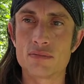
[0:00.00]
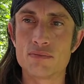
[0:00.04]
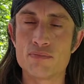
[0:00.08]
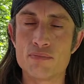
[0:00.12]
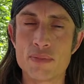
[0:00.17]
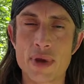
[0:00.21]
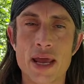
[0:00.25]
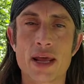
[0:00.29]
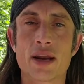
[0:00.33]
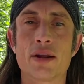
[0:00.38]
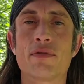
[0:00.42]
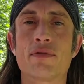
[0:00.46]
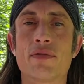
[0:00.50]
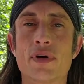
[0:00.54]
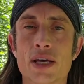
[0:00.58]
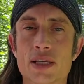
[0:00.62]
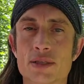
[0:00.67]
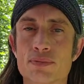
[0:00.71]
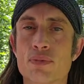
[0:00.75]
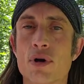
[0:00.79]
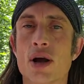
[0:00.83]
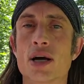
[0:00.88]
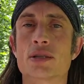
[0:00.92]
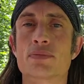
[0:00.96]

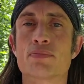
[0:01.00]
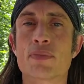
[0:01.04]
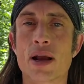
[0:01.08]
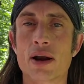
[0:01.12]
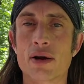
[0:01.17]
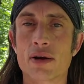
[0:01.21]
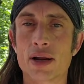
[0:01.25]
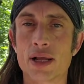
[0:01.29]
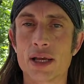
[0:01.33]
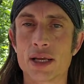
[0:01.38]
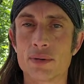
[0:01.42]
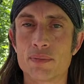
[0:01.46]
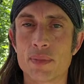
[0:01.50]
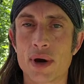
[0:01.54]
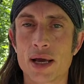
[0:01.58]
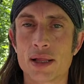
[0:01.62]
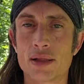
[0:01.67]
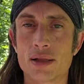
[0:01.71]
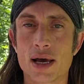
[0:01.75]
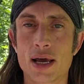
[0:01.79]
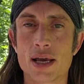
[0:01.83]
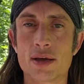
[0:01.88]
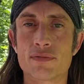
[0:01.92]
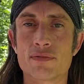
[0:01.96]
manifest prosperity in my
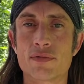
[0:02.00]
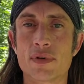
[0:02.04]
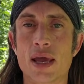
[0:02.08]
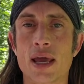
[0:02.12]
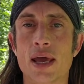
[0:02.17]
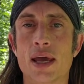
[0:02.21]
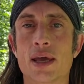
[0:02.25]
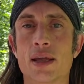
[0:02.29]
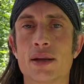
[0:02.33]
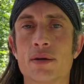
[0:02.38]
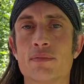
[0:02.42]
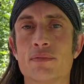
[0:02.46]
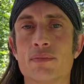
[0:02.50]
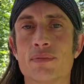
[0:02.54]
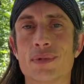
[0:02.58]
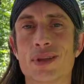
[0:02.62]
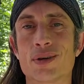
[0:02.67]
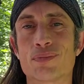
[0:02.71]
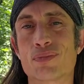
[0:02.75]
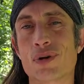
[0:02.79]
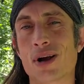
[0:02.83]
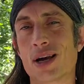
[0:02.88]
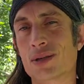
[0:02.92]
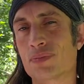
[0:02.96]
life, and
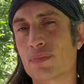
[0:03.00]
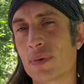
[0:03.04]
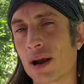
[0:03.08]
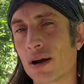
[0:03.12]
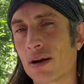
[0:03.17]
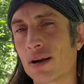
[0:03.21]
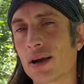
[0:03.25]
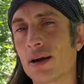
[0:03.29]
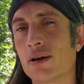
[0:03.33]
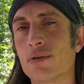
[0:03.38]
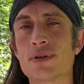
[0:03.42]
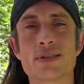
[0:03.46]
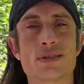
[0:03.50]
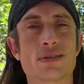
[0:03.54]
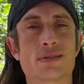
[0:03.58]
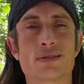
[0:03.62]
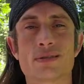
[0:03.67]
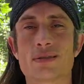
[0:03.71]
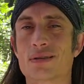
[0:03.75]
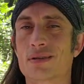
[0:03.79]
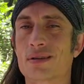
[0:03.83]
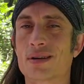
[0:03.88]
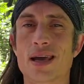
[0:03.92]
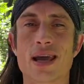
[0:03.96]
the prosperity
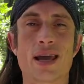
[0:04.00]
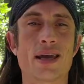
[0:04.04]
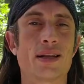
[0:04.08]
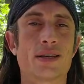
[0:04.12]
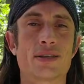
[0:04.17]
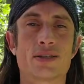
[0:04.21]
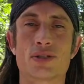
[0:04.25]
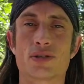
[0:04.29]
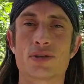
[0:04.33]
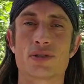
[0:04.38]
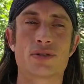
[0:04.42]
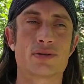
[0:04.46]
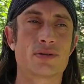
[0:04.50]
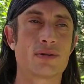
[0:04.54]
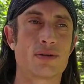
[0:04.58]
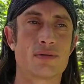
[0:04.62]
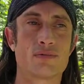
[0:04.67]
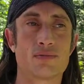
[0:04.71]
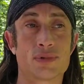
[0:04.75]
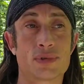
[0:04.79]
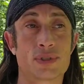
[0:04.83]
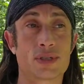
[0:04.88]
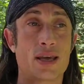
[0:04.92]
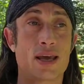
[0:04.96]
always kind of
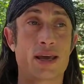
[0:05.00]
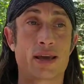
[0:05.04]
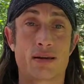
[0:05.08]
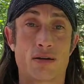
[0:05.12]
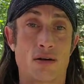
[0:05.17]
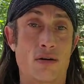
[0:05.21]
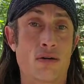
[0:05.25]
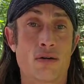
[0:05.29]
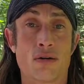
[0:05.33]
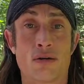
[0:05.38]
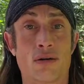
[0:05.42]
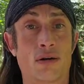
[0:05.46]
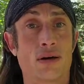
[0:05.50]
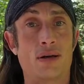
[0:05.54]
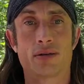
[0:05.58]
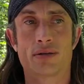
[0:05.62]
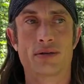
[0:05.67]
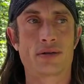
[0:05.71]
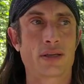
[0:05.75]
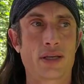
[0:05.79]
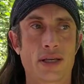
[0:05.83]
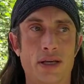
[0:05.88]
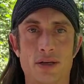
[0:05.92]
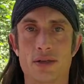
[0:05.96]
was like, oh,
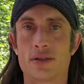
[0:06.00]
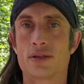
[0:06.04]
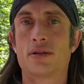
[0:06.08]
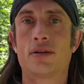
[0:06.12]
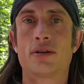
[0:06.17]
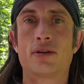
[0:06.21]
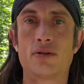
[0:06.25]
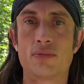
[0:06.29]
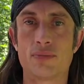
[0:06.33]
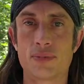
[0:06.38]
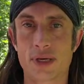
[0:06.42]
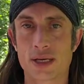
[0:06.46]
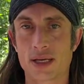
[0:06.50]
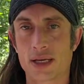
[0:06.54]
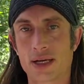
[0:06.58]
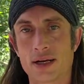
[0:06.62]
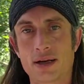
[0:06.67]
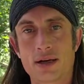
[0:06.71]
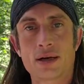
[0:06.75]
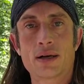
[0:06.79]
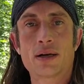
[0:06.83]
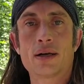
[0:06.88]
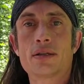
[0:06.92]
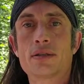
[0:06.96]
it's here's a little bit
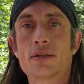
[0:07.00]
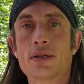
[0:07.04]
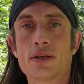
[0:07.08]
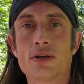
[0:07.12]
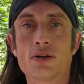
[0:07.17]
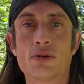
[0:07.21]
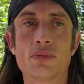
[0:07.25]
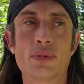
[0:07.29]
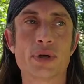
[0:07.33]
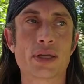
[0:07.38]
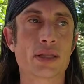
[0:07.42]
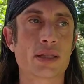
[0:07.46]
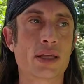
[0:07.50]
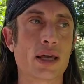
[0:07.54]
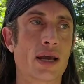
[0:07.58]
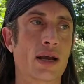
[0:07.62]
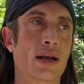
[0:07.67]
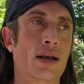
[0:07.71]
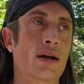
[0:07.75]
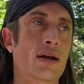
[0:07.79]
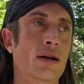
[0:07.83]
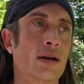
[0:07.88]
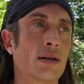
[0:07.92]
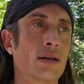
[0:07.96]
here, here's a little bit
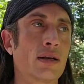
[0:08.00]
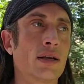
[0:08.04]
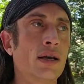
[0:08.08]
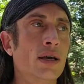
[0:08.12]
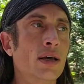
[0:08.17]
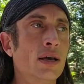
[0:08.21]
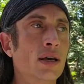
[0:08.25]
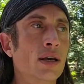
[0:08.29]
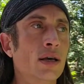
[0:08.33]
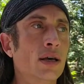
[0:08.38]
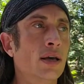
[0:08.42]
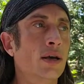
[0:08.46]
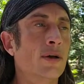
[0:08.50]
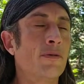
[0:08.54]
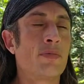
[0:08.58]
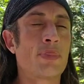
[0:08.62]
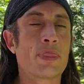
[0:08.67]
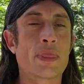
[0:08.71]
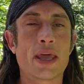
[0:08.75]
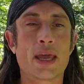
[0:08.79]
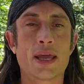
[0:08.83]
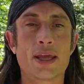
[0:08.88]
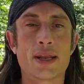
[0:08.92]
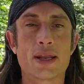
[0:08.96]
there,
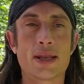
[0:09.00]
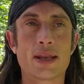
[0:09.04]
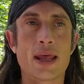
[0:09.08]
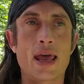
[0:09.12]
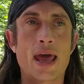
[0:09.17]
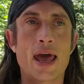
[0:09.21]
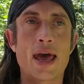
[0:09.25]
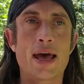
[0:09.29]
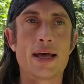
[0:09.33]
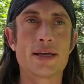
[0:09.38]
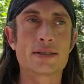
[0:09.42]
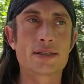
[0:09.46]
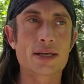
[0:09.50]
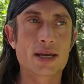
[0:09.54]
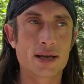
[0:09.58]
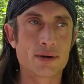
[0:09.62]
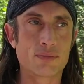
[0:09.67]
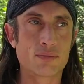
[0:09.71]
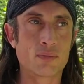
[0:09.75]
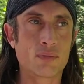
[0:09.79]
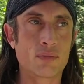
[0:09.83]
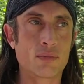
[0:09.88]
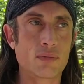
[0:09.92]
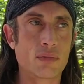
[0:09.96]
and as
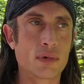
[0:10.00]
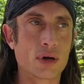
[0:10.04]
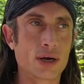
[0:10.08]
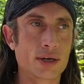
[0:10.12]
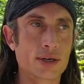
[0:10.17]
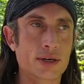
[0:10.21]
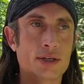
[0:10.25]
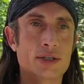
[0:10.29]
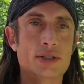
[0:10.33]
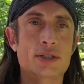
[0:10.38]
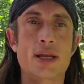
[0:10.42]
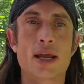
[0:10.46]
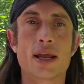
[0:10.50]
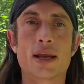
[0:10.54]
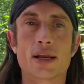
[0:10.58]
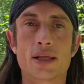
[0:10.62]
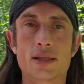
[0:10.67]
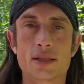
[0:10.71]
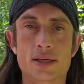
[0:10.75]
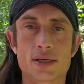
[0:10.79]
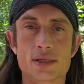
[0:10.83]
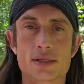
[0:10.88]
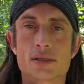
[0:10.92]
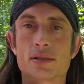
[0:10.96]
I'm
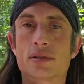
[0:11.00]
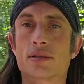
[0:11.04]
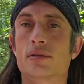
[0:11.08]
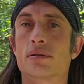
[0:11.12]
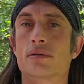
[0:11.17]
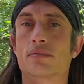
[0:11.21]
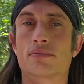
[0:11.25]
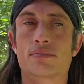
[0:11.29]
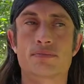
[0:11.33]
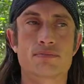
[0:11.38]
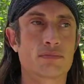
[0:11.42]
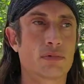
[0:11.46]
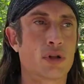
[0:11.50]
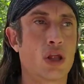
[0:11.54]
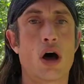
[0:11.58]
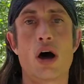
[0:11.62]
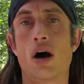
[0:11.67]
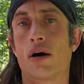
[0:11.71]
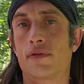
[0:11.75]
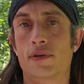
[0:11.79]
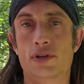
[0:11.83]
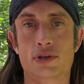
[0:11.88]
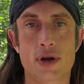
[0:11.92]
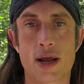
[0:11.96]
understanding this law of